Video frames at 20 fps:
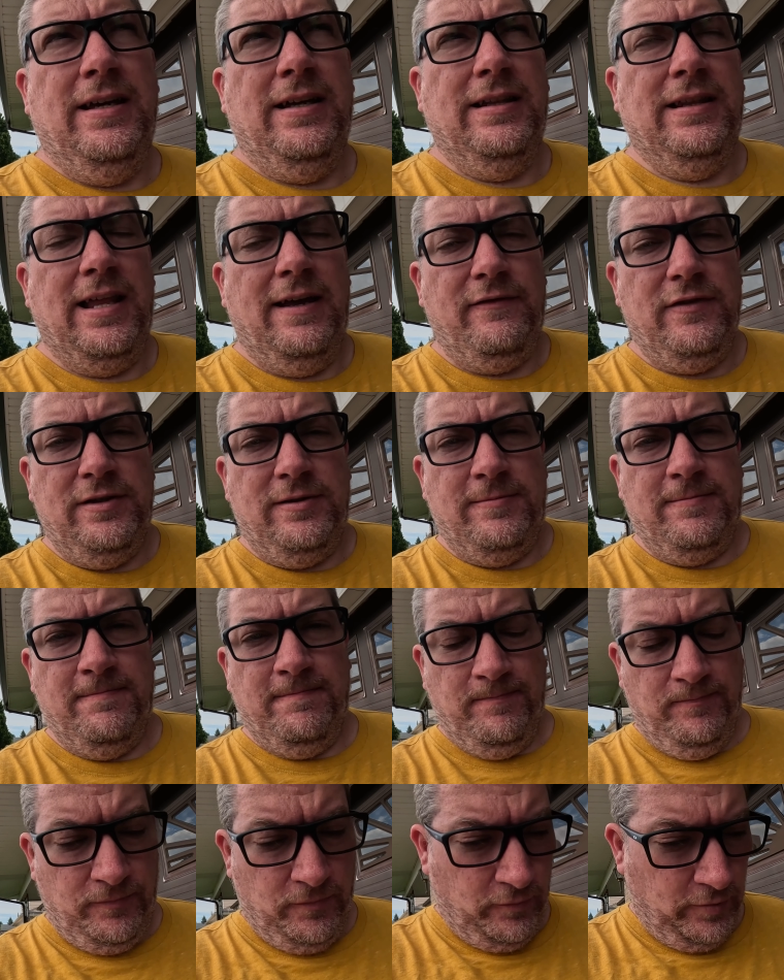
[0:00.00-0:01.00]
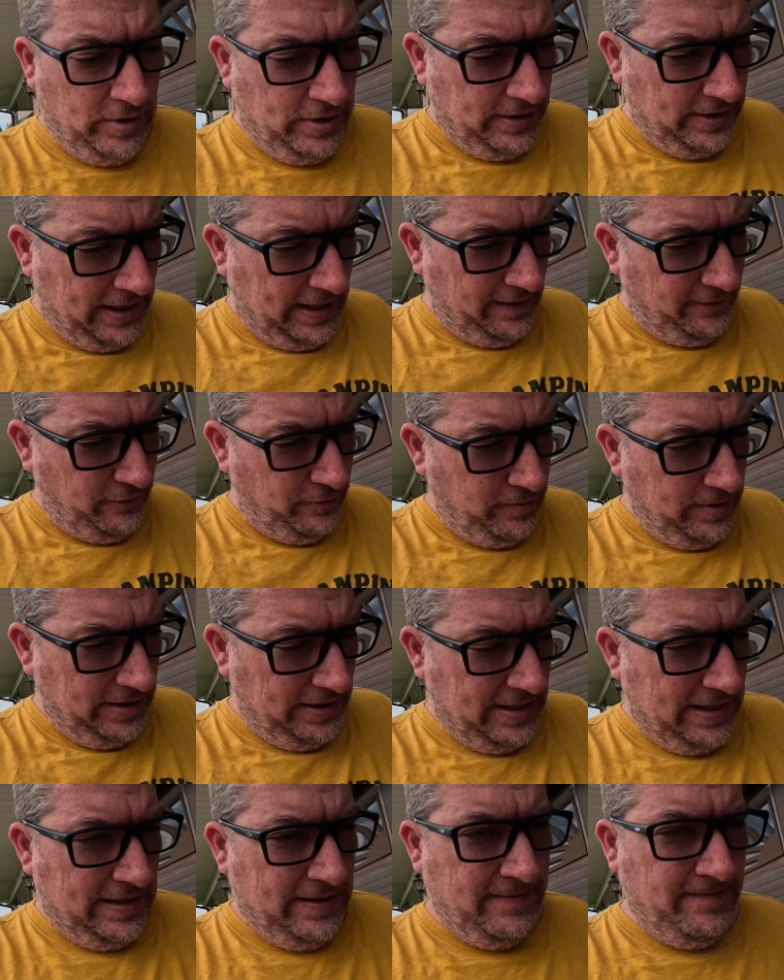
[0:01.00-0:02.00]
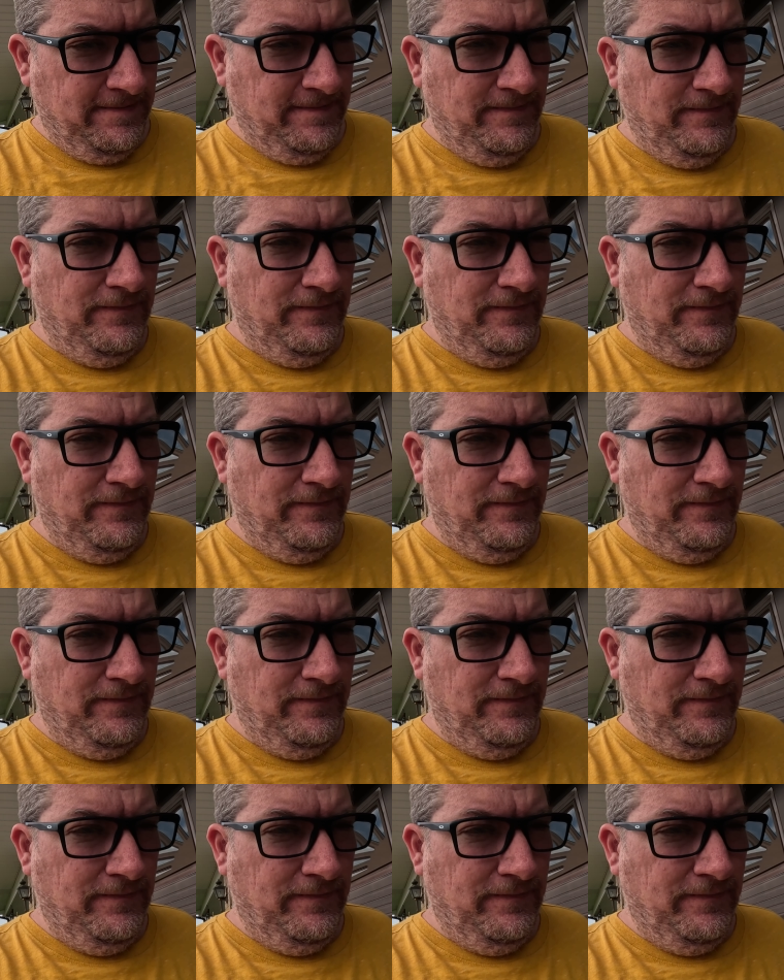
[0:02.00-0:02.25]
11. We didn't have a week 10.